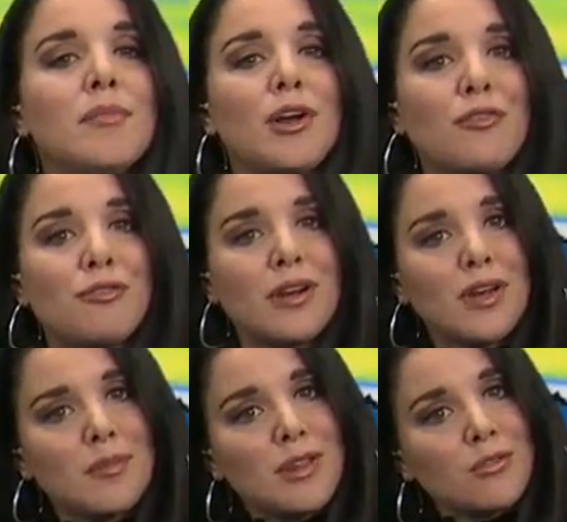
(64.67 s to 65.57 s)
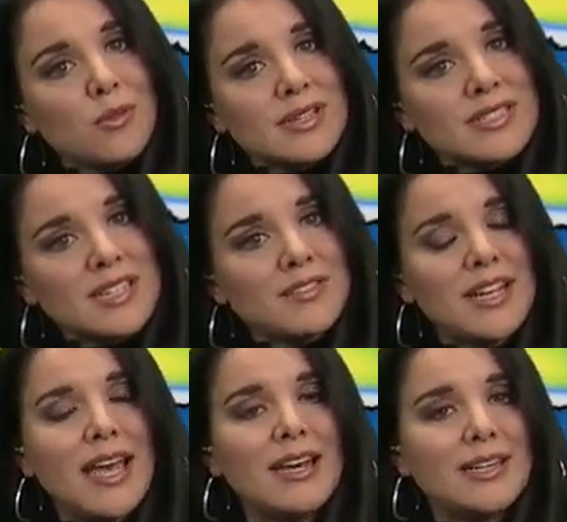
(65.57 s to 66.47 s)
but our front coming through this
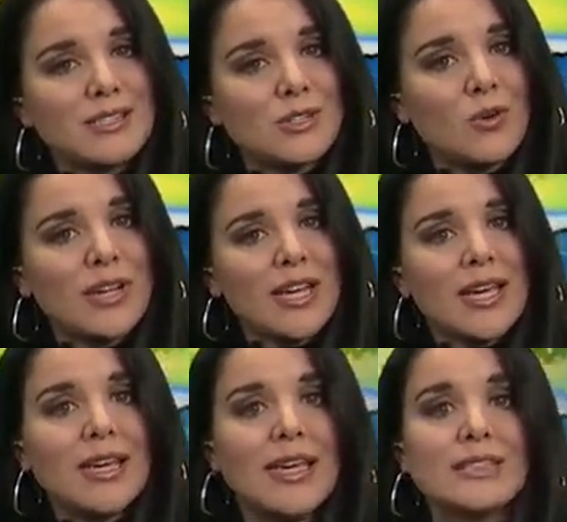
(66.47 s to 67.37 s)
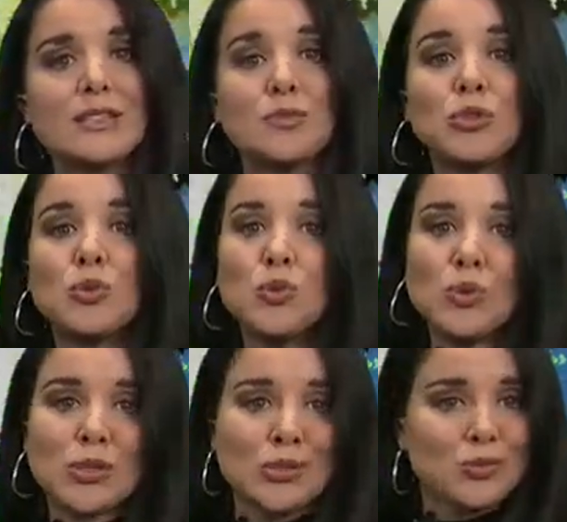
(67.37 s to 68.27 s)
evening, and it is going to kick in some
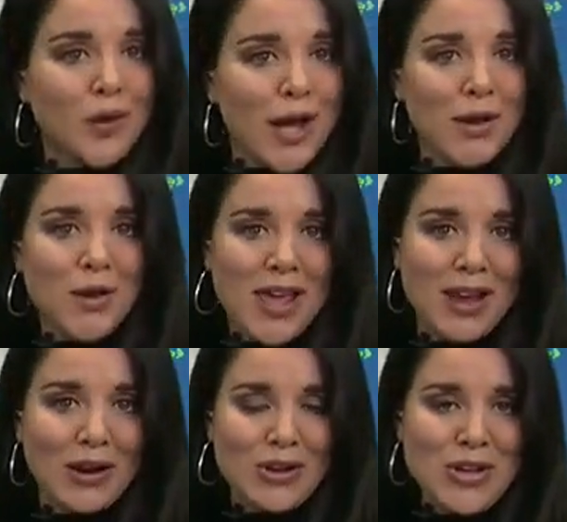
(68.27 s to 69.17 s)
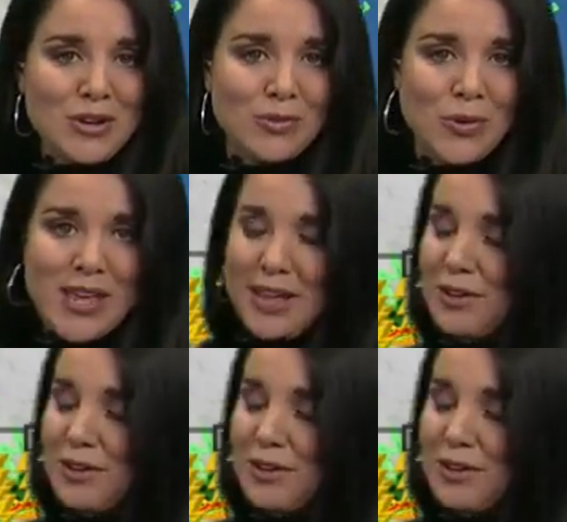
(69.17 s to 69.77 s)
cooler, drier air for the